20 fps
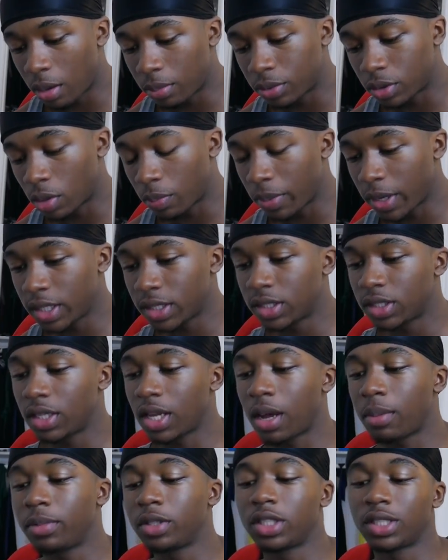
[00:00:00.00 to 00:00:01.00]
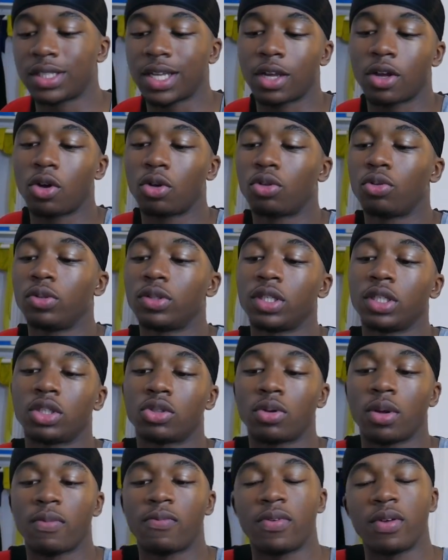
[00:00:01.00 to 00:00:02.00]
So basically, I'm gonna just like go through his
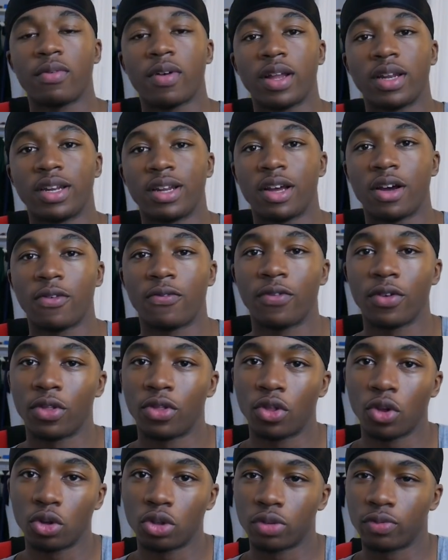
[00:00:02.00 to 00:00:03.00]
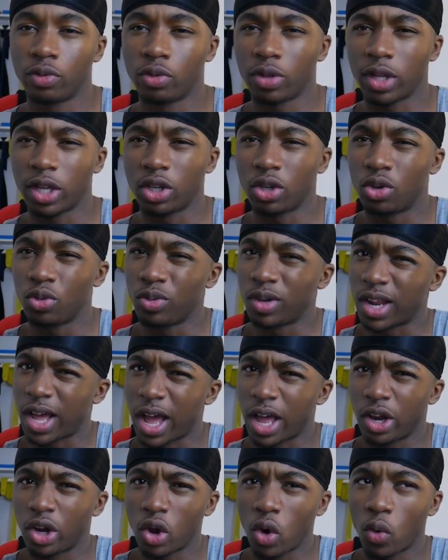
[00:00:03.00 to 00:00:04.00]
Instagram feed right now for those of you that do
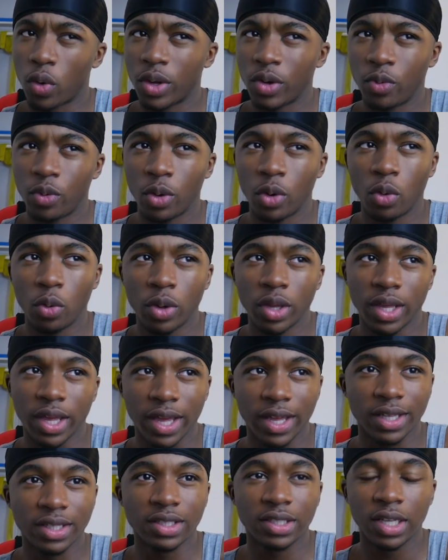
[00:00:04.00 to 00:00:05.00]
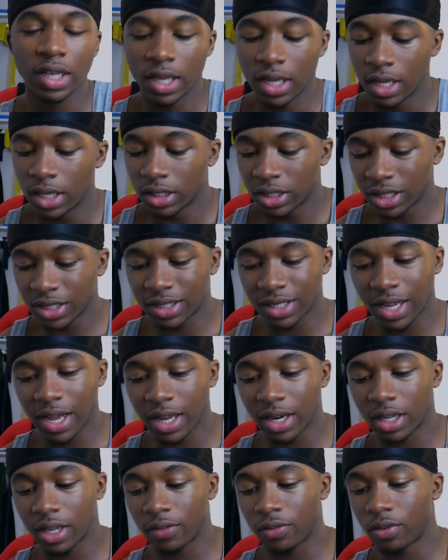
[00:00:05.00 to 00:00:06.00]
not know who he is, just to
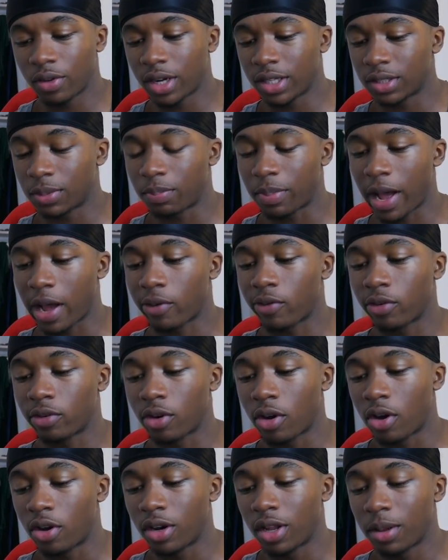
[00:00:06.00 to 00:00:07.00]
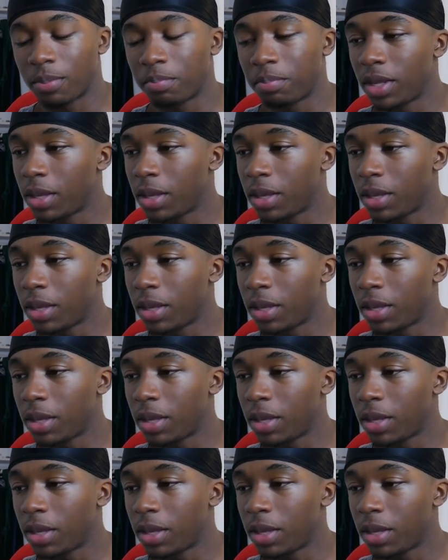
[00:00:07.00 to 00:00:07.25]
kind of give you guys a background on him.